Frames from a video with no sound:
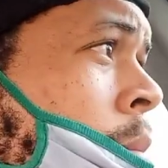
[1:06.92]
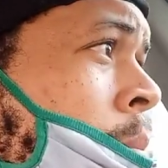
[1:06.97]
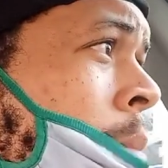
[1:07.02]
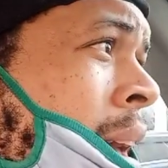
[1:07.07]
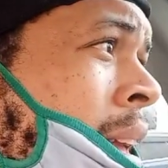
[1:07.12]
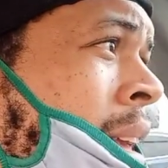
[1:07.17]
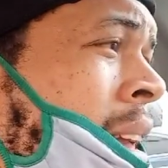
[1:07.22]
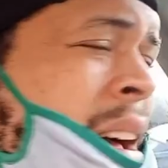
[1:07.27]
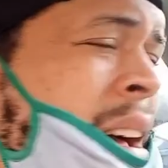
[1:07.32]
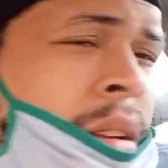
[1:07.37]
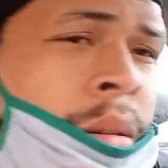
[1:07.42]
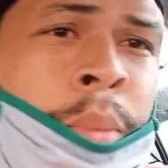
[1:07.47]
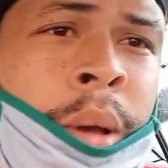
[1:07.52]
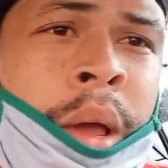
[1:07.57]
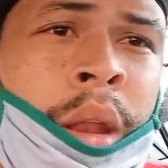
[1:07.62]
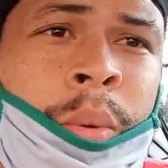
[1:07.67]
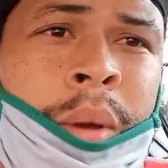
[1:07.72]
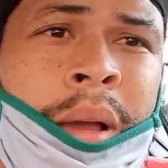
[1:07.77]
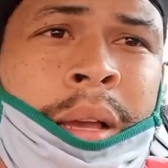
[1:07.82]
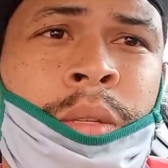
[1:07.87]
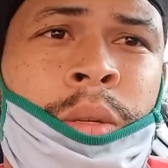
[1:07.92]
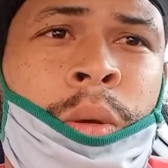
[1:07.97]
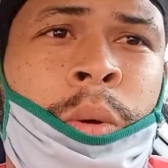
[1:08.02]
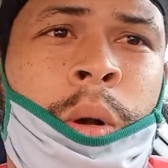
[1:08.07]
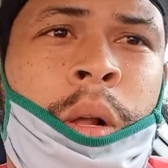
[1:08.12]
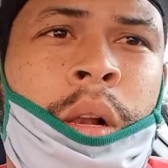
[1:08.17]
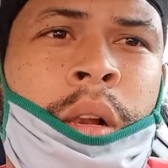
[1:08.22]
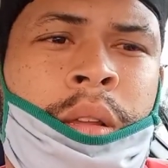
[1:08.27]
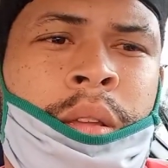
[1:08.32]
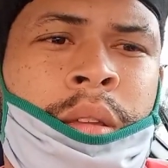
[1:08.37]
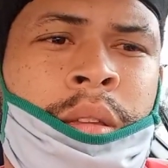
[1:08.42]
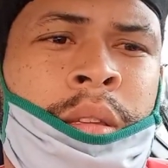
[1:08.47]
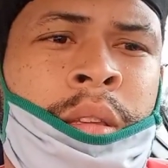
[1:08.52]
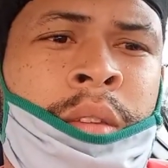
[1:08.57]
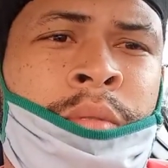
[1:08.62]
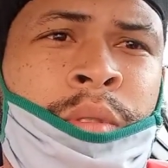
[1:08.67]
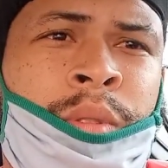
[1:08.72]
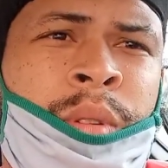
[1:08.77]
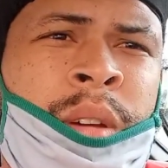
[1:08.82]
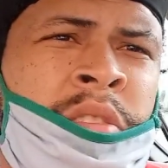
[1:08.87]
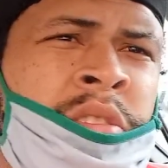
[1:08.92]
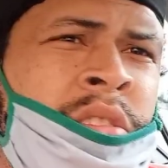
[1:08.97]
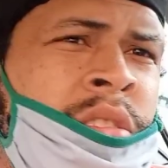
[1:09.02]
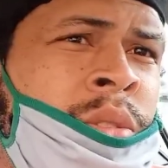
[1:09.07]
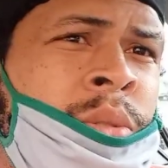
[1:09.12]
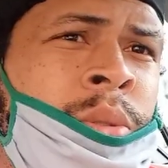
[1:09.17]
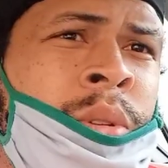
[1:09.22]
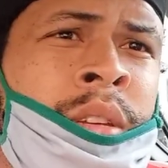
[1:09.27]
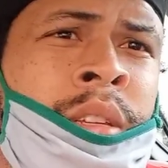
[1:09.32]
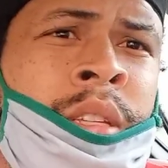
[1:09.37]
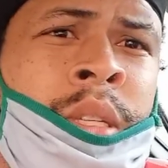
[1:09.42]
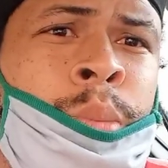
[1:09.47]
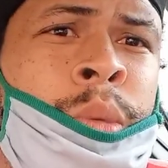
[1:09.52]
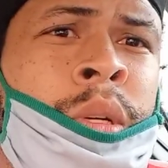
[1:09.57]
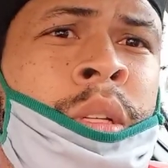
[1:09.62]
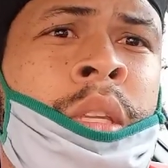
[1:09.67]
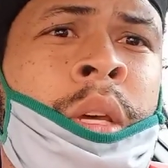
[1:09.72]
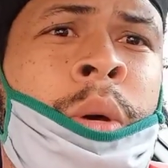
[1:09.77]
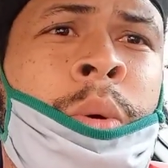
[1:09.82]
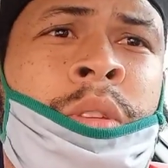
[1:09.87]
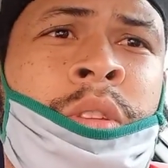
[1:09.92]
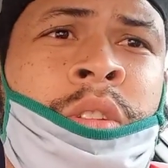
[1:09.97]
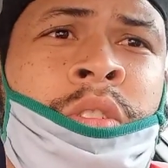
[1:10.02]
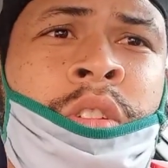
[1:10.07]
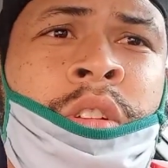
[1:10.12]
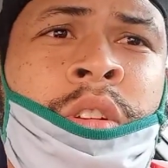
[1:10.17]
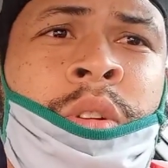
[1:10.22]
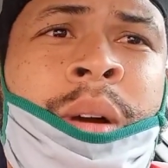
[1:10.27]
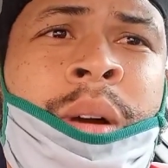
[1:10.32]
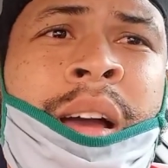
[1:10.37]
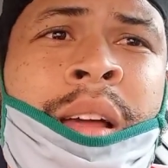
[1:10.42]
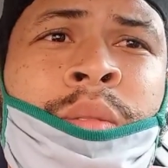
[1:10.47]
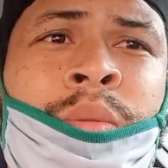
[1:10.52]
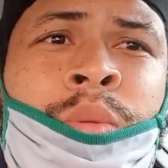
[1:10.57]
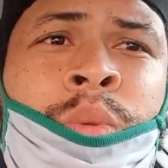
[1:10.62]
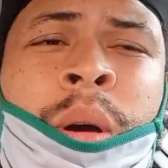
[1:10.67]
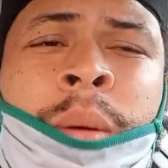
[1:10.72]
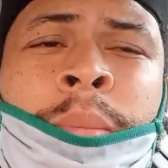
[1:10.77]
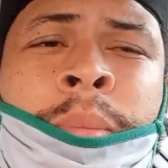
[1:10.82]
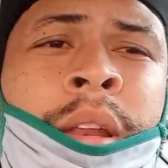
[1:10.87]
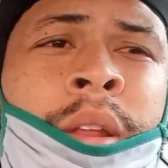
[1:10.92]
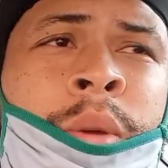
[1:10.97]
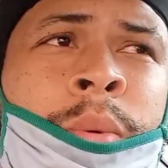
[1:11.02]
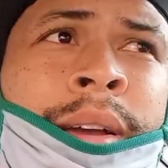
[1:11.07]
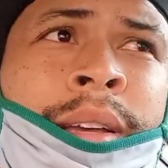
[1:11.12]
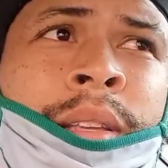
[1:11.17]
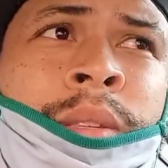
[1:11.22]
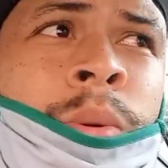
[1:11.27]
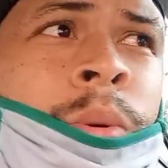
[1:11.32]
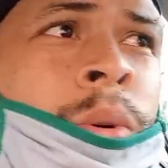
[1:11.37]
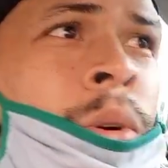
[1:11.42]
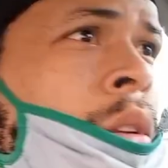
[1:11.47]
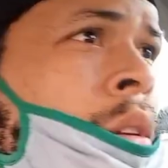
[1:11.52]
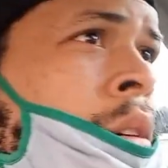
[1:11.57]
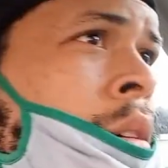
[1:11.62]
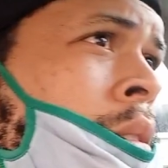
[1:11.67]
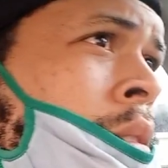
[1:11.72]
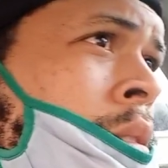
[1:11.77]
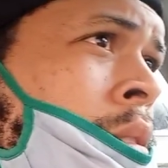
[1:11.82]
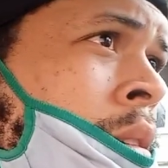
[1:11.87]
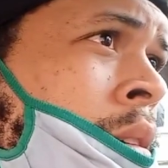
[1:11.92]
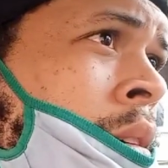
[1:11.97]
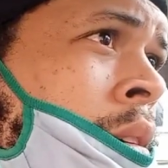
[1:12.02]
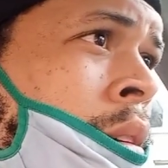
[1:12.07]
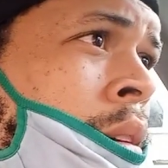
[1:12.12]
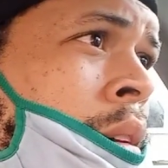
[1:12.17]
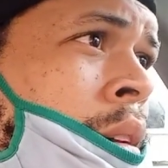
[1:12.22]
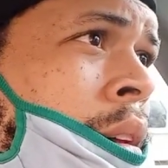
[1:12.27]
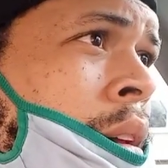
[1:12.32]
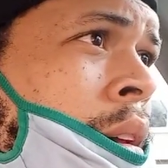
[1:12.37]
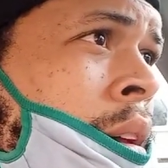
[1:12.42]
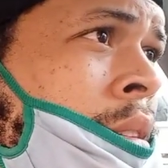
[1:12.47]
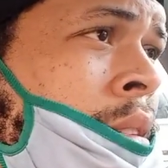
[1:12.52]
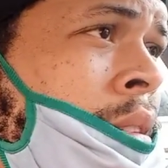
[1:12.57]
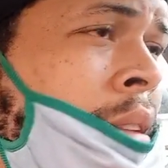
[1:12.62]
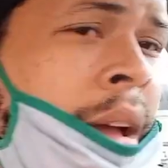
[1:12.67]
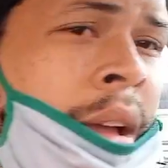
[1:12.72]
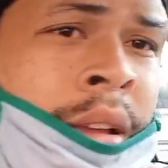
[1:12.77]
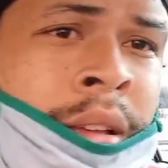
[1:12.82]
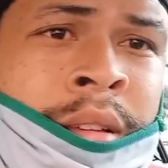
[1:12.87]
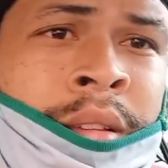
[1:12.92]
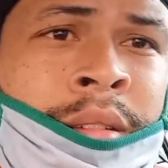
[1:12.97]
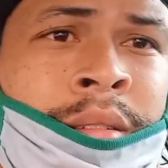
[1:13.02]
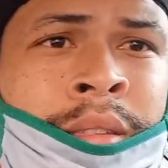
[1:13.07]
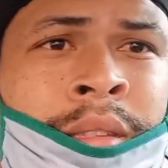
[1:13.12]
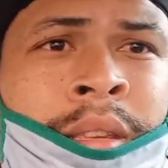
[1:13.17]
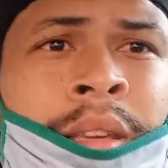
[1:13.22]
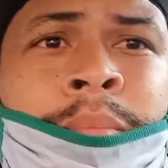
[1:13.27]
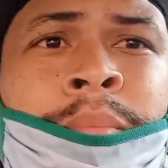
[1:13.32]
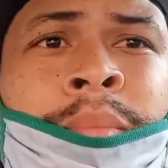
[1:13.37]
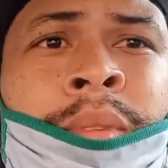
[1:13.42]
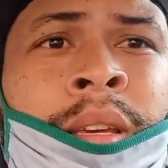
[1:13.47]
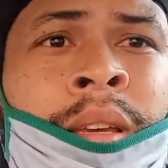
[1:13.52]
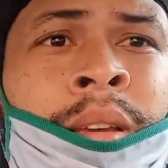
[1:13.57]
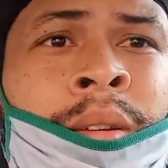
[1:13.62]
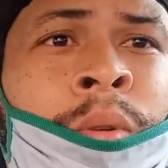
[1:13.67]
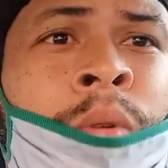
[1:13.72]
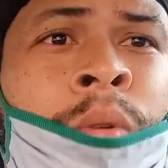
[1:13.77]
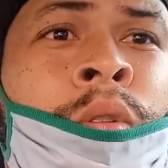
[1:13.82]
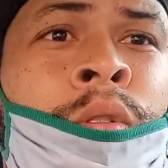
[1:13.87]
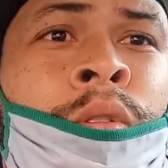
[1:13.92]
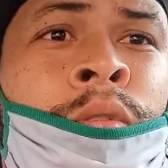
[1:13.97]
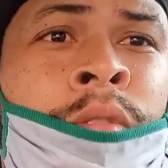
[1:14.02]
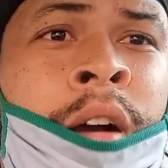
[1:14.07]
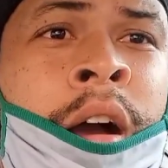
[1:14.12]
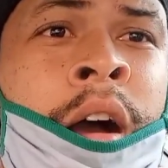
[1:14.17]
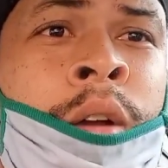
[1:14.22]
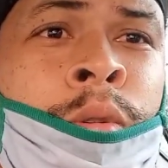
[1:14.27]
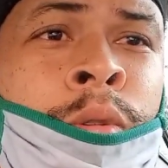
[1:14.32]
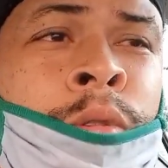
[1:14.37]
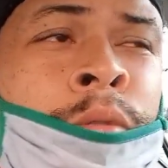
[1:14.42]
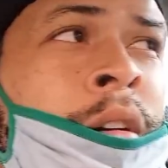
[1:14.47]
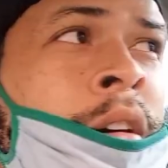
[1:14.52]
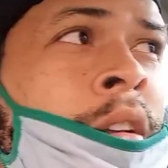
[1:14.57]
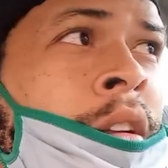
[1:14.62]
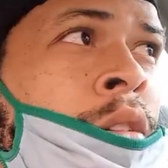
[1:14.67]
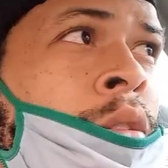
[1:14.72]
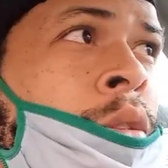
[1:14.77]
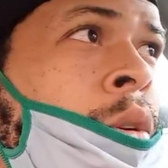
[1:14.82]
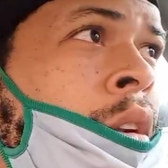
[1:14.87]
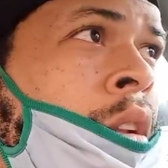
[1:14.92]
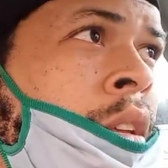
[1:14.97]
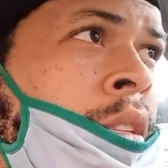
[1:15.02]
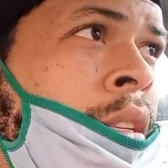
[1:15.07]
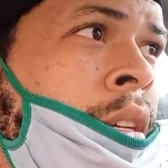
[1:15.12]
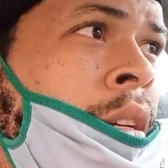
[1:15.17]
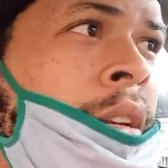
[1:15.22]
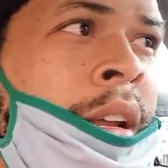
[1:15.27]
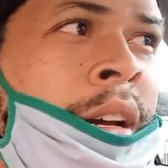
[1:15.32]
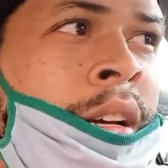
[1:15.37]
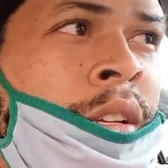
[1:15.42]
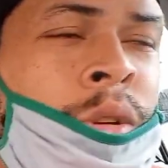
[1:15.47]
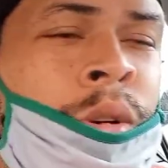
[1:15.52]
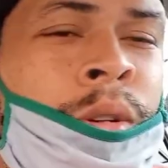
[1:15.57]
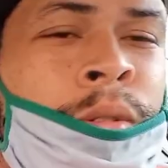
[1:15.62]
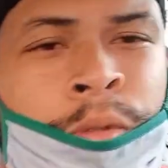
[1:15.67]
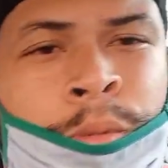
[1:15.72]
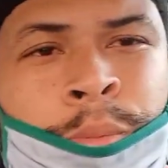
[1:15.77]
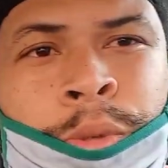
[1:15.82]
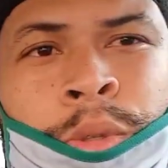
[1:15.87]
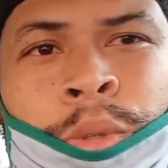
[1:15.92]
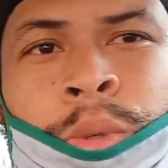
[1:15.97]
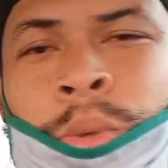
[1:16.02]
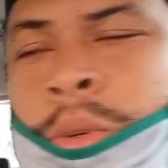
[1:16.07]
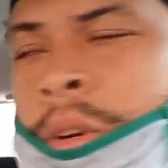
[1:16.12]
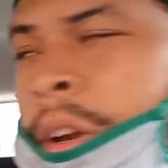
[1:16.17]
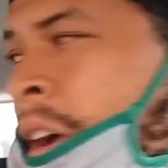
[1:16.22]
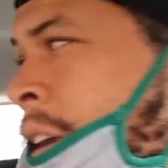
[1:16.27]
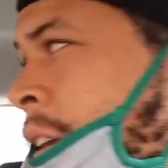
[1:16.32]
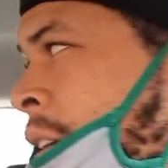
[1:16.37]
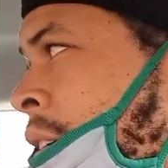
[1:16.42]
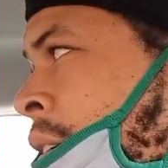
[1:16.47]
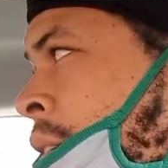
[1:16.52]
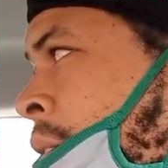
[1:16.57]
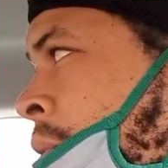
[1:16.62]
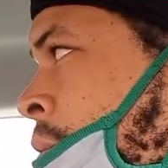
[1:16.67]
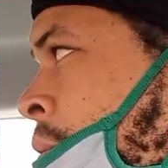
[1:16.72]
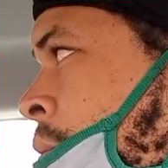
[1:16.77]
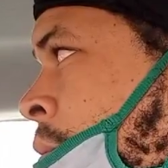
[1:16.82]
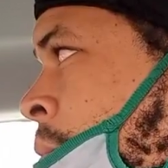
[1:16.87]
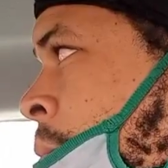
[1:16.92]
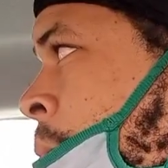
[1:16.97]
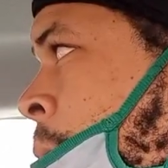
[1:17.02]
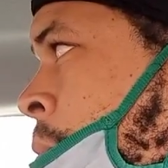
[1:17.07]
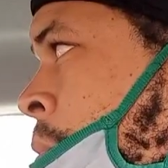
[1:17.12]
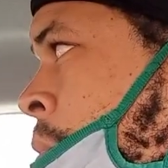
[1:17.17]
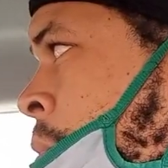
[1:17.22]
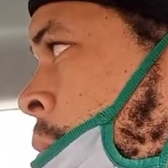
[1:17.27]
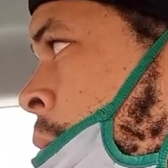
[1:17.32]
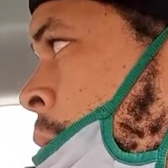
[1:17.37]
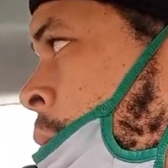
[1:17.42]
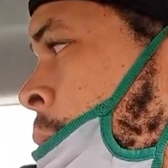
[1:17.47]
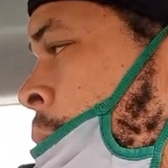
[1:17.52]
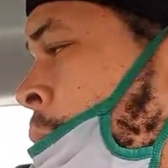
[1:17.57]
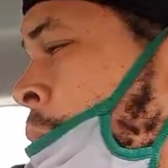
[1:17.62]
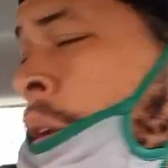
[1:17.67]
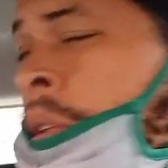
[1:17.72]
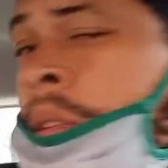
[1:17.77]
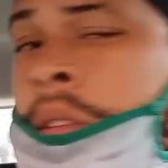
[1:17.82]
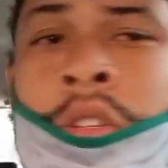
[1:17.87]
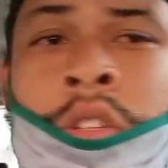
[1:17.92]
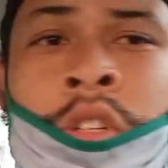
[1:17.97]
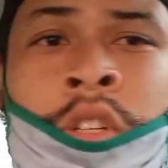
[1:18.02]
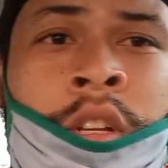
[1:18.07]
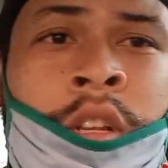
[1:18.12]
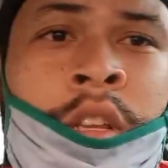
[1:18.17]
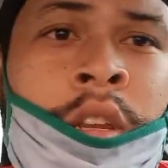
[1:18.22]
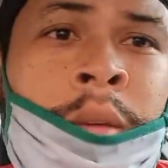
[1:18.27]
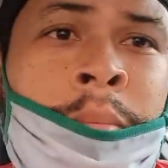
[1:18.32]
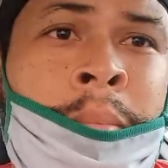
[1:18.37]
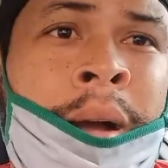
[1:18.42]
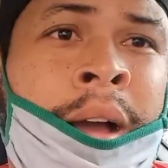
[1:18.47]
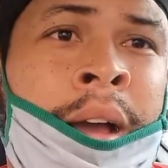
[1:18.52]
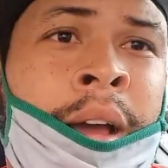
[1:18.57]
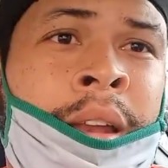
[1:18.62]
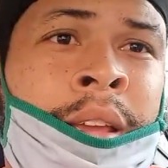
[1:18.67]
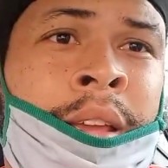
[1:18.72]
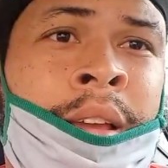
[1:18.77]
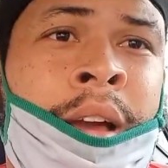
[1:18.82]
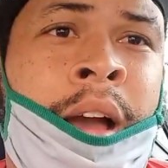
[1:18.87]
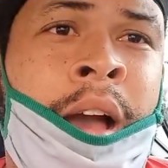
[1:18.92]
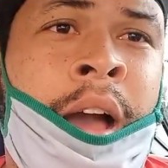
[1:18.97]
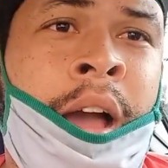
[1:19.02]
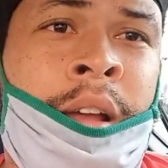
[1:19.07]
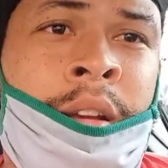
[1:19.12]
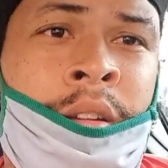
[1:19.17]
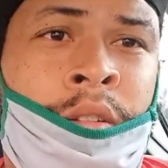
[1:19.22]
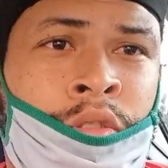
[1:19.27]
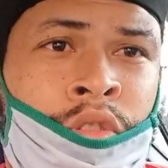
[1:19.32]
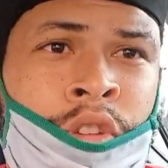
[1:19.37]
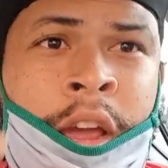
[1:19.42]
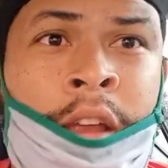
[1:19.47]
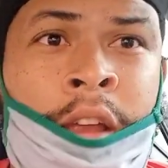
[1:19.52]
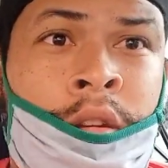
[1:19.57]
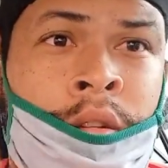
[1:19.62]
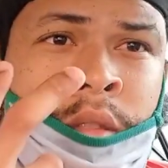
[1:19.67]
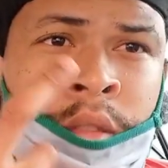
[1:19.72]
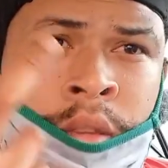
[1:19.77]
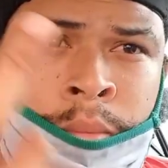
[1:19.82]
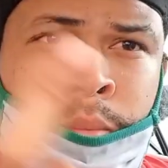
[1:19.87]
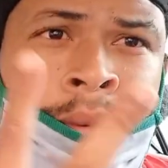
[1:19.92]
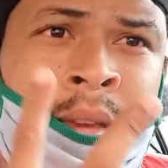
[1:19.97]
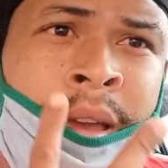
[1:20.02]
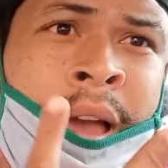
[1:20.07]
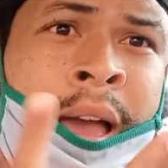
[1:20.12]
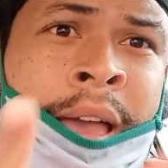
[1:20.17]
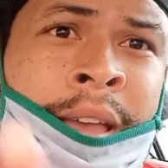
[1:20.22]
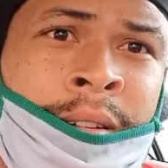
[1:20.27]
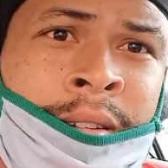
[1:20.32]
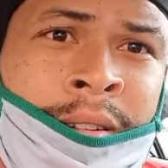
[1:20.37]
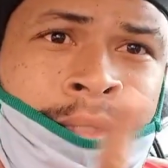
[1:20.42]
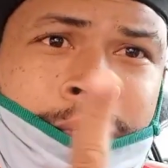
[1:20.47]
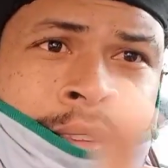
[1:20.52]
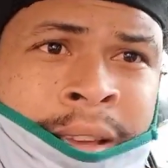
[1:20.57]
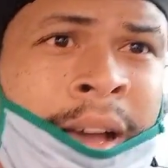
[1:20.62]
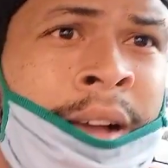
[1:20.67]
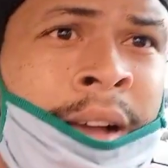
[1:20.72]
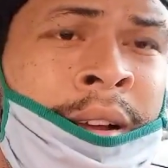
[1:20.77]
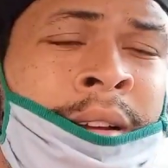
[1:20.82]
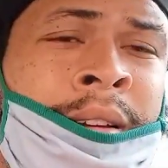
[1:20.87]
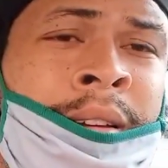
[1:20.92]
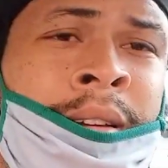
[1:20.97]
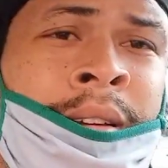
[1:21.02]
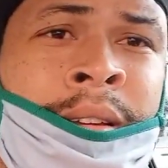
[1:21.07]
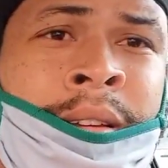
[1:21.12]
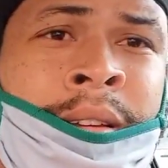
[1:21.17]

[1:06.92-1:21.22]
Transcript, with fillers: my yellow Pennywise haul. Even though I really thought this month I wasn't really going to do a Pennywise haul because it's like same thing over and over and I'd always sing that song for me too like. But Juliani back at the car trying not to make eye contact